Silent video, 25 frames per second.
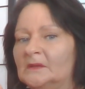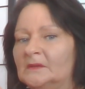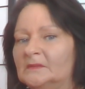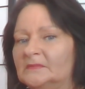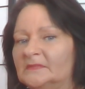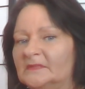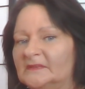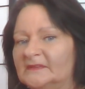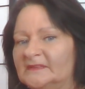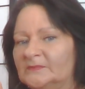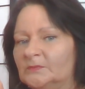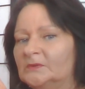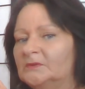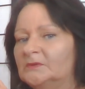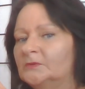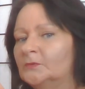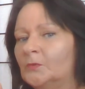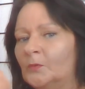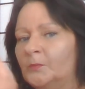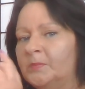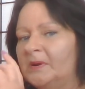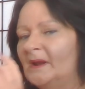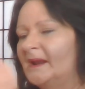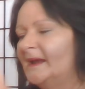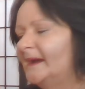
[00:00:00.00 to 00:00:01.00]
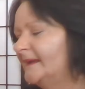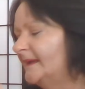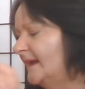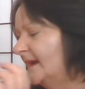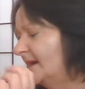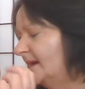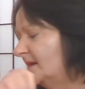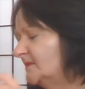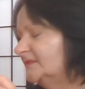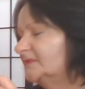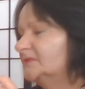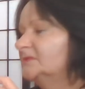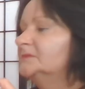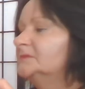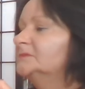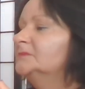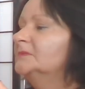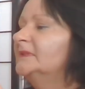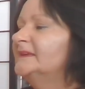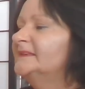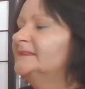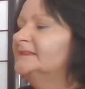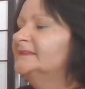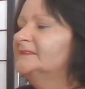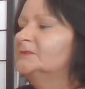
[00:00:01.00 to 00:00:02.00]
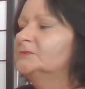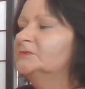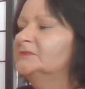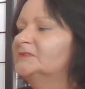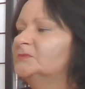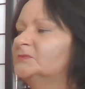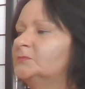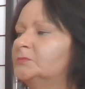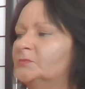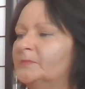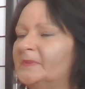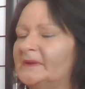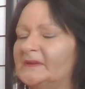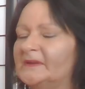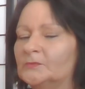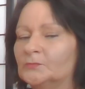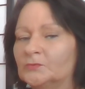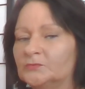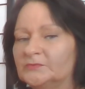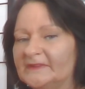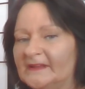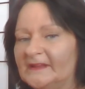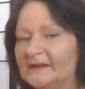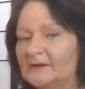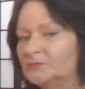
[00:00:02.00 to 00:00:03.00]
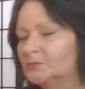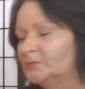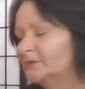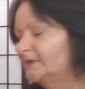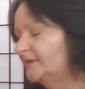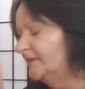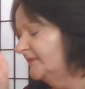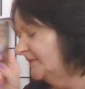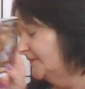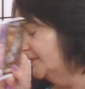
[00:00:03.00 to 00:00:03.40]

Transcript: This will all play out. All these swords will be all dealt with.